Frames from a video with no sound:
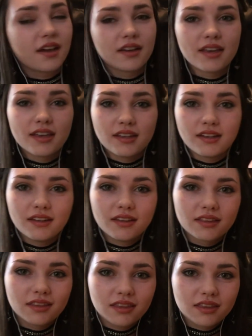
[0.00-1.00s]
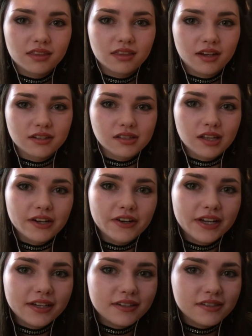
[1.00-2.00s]
again, there's
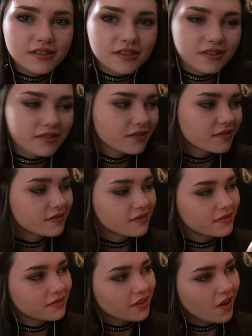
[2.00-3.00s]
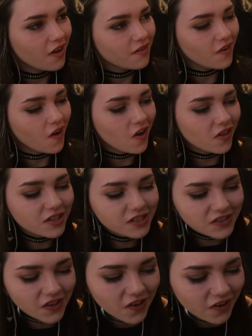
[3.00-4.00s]
lyrics of all the
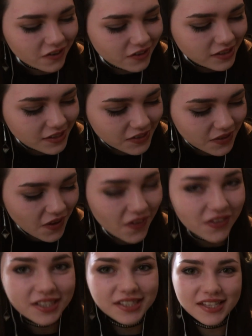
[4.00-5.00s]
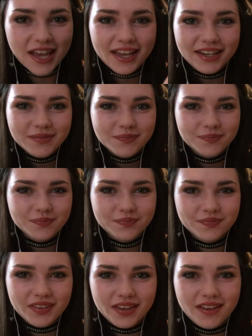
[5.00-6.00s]
songs on this side
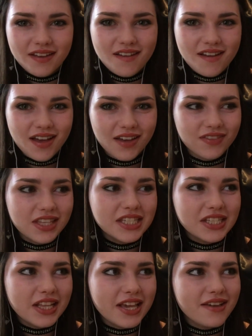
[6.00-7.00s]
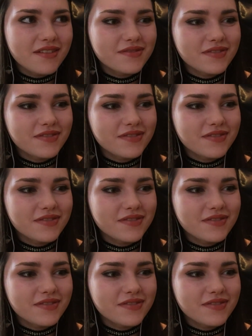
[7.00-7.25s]
of the sleeve.